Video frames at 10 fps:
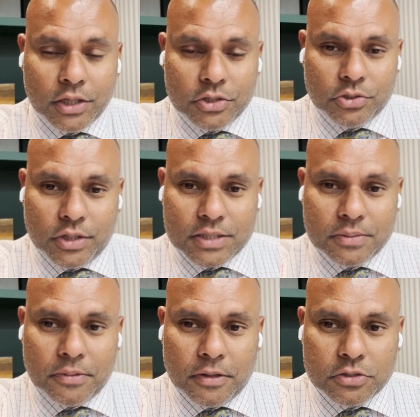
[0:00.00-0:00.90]

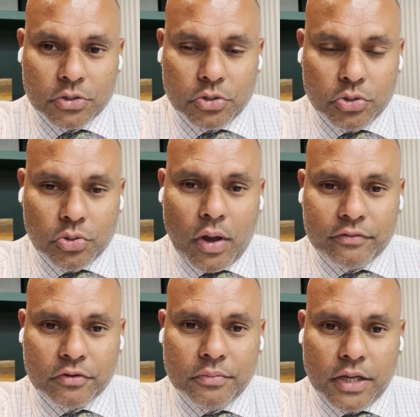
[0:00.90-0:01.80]
So so you have
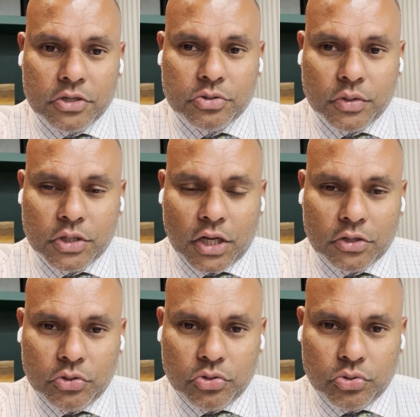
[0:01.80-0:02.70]
to make sure that
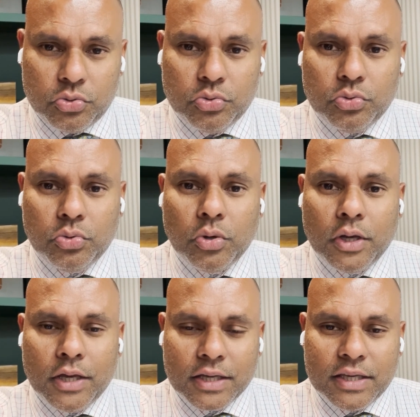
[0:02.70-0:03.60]
you
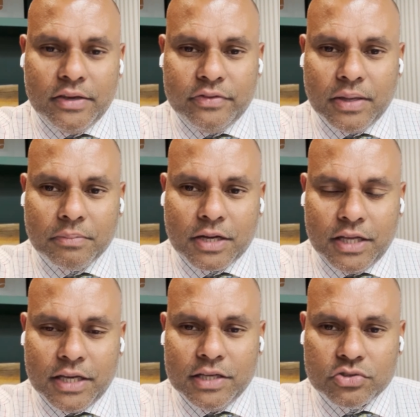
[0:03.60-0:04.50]
give them
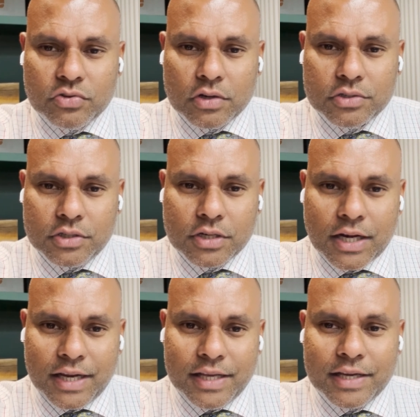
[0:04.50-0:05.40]
clear instruction,
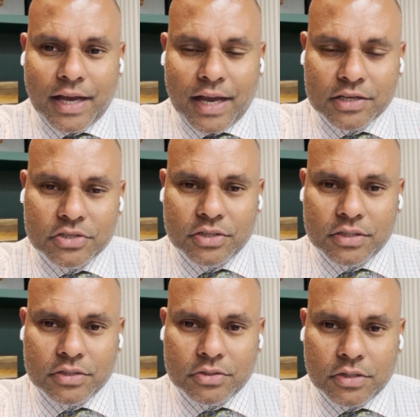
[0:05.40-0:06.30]
clear
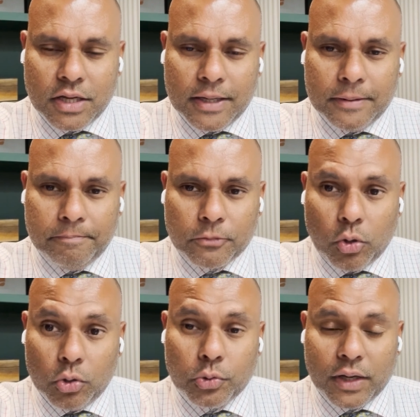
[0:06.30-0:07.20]
action,
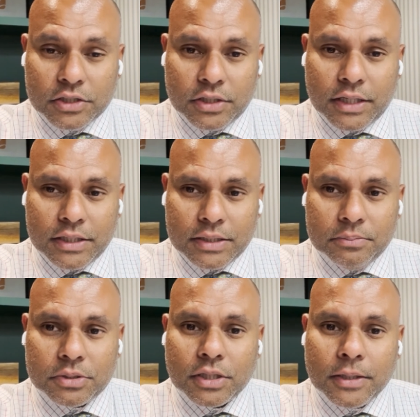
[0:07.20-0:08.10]
call to action items